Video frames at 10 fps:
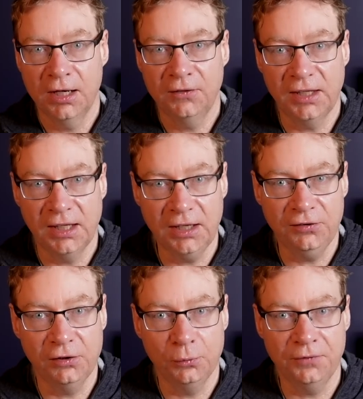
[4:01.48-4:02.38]
The
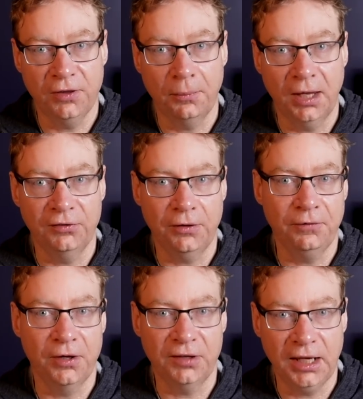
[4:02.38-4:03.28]
issue with them is the
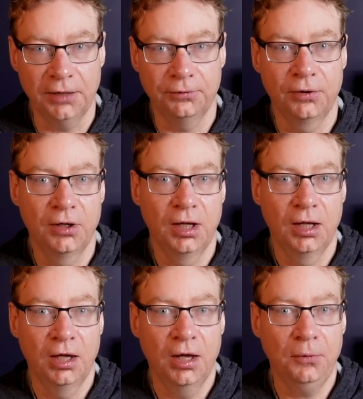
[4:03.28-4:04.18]
first if,
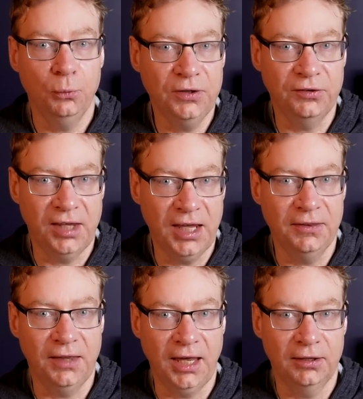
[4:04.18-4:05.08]
but we just
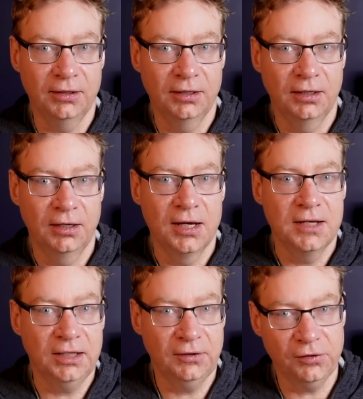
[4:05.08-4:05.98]
hit that.
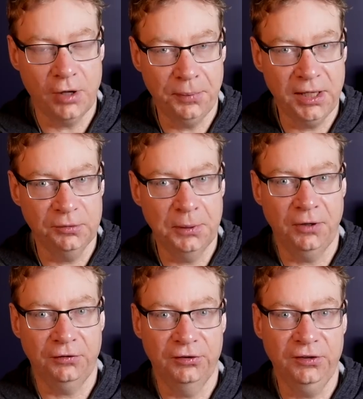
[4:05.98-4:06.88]
There doesn't appear to be
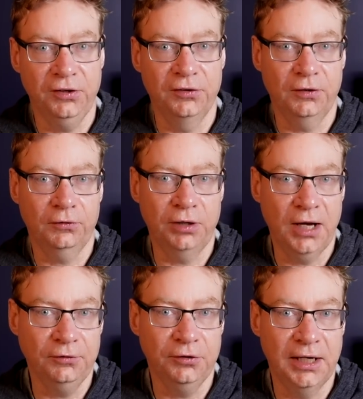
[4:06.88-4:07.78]
much resistance to three
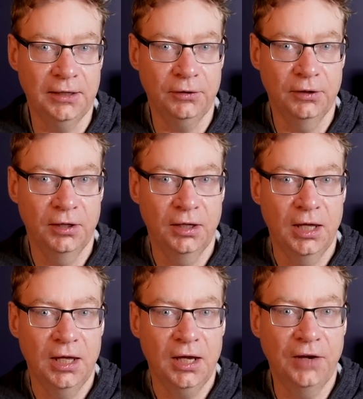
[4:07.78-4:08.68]
hundred now,
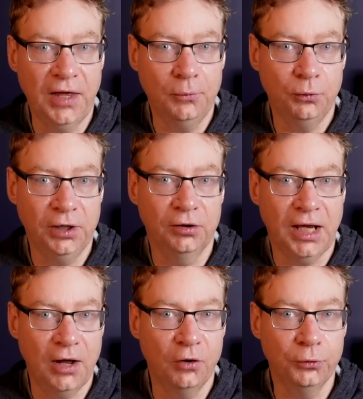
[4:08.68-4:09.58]
and then we could
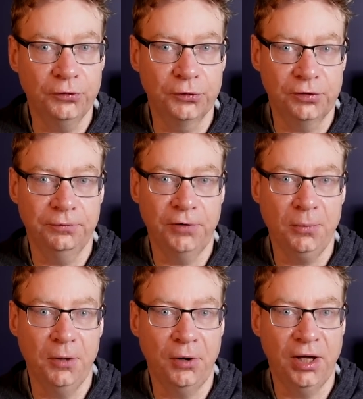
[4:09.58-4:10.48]
get all sorts of
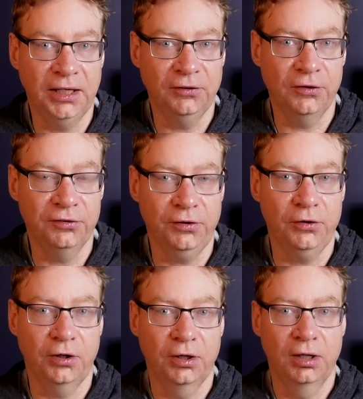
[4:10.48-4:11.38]
FOMO buying into the
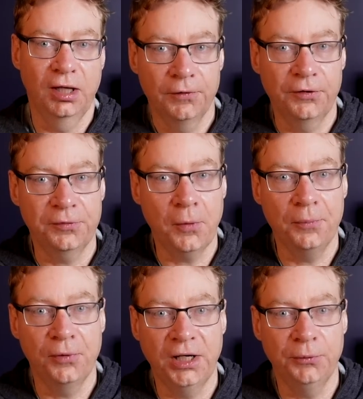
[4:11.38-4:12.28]
stock. The
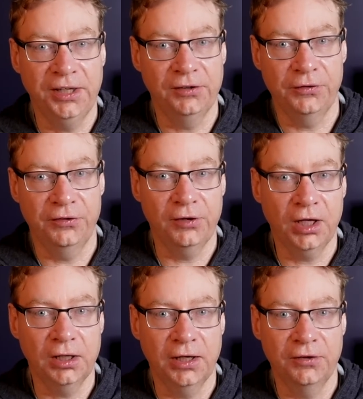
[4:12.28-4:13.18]
smart money waited on the
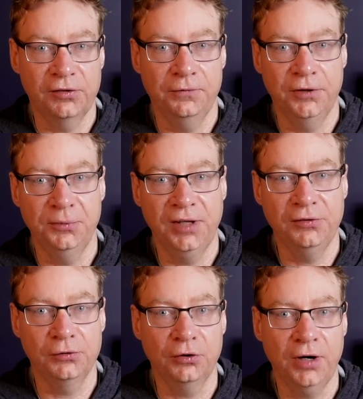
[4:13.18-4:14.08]
sidelines for the
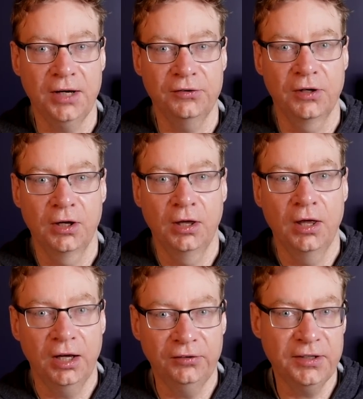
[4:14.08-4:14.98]
potential crash
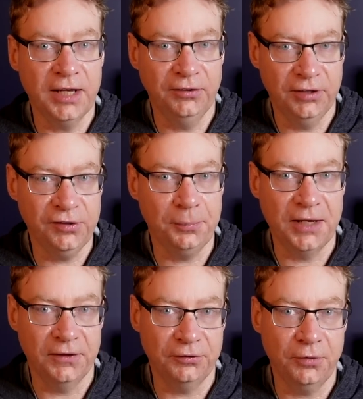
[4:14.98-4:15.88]
and didn't
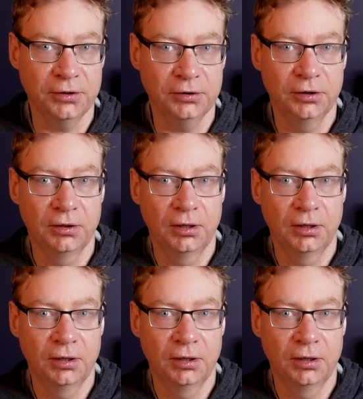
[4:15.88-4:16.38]
anticipate this run.